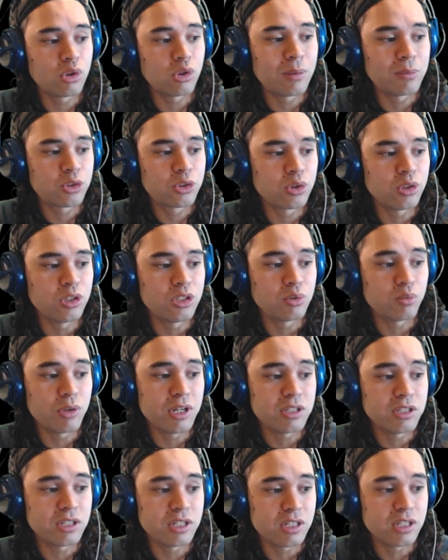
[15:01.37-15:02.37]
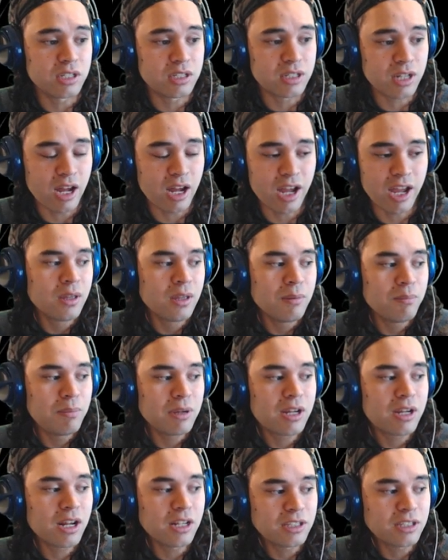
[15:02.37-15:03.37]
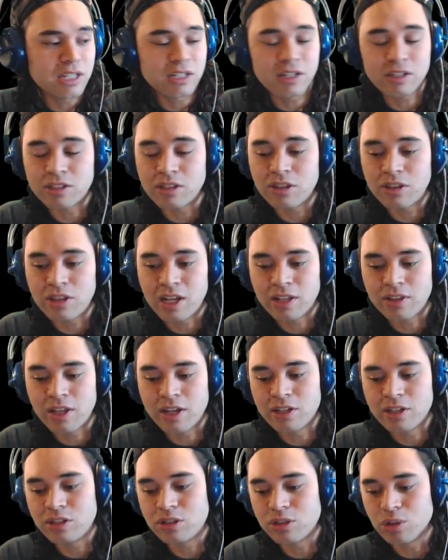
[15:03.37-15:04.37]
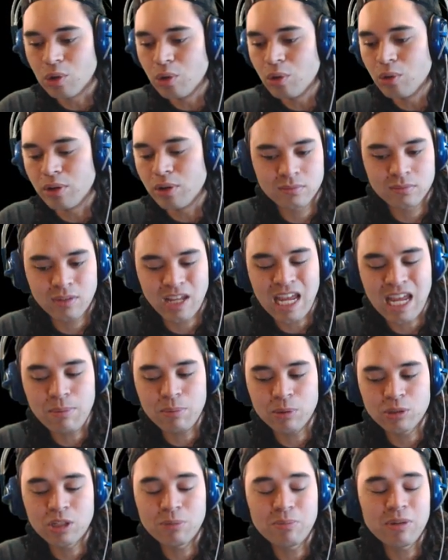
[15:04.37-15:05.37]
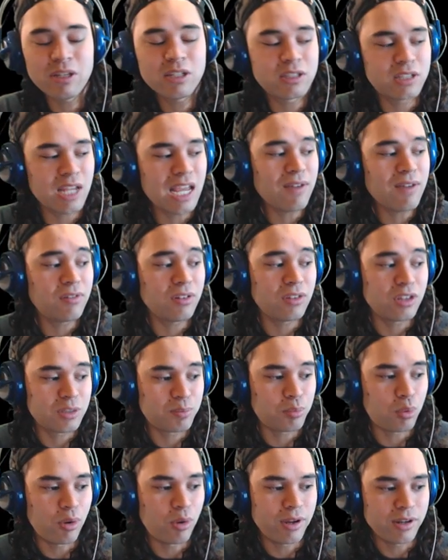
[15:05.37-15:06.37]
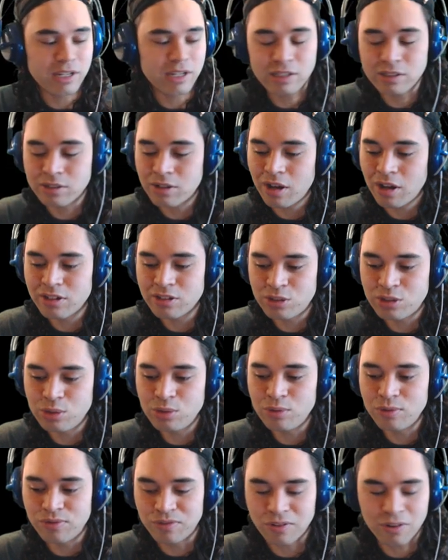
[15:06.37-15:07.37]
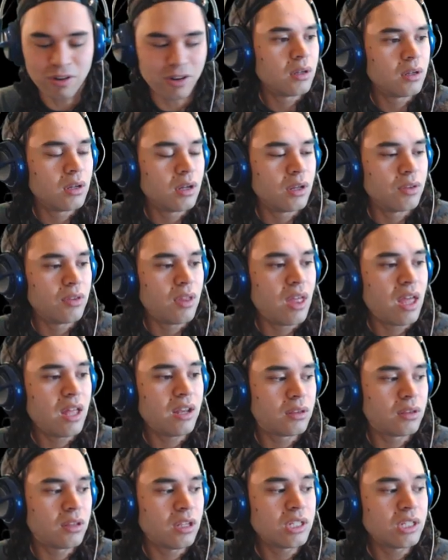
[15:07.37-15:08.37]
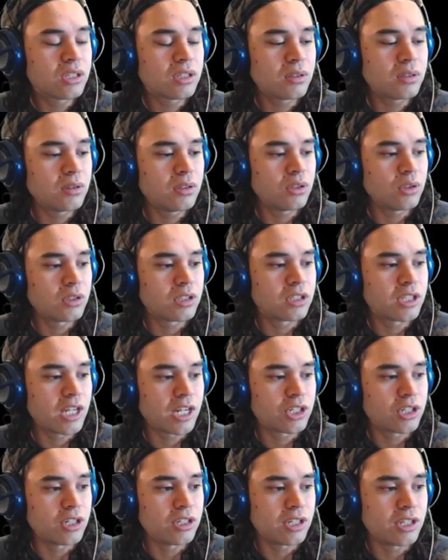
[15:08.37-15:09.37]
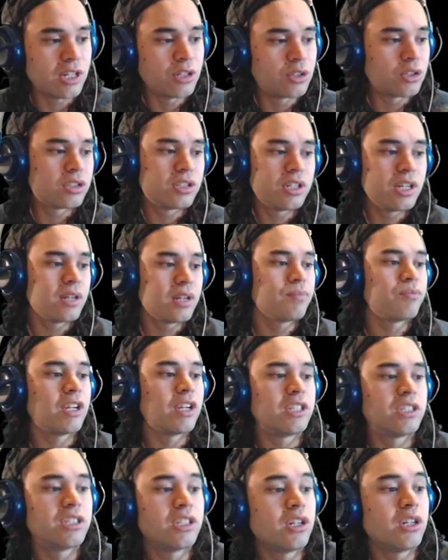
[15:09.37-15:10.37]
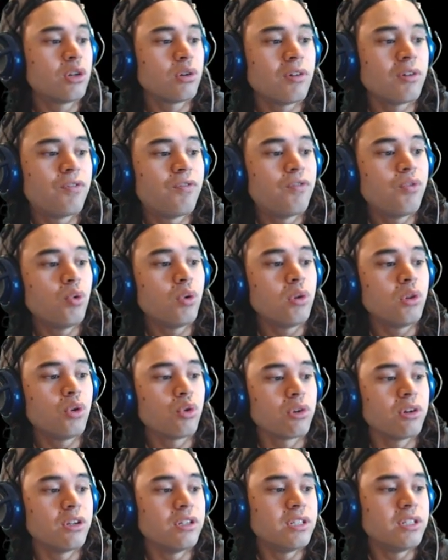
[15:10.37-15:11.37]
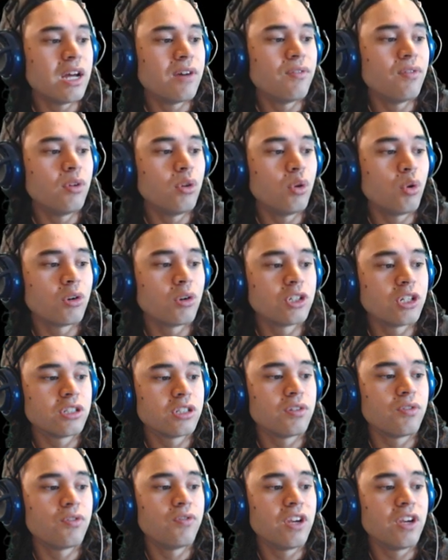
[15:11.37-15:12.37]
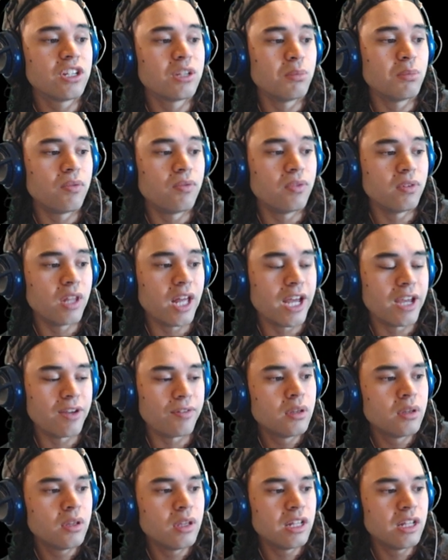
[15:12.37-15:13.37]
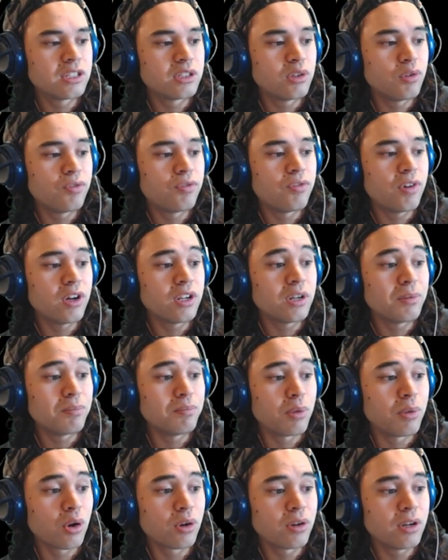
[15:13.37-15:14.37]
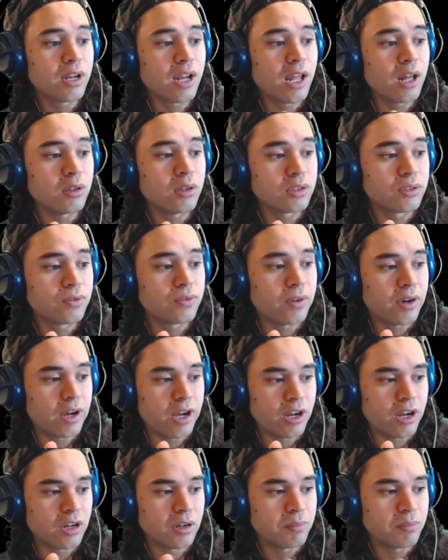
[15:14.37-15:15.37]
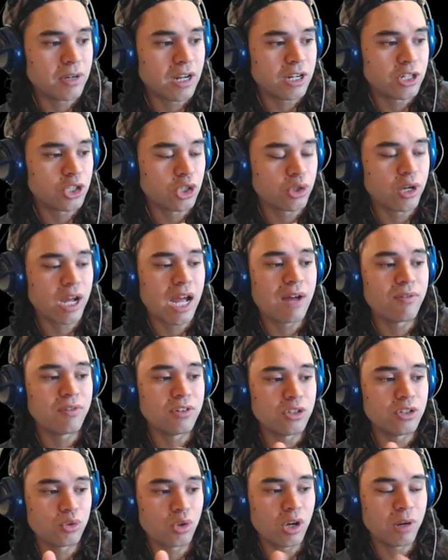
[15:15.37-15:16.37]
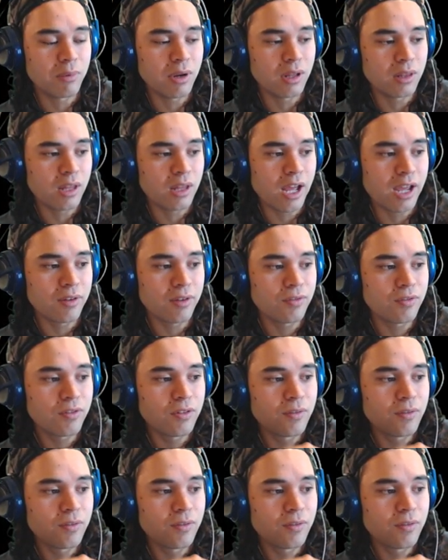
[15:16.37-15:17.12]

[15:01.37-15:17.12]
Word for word: sure he's wasting his time, because he doesn't think that his soul able to be saved at this point, he's gone too far. And then this little section is interesting, a sinner, a fool, or a devil, or just a victim of life. It's no fun to burn in hell's fire, but I sure have enjoyed my life.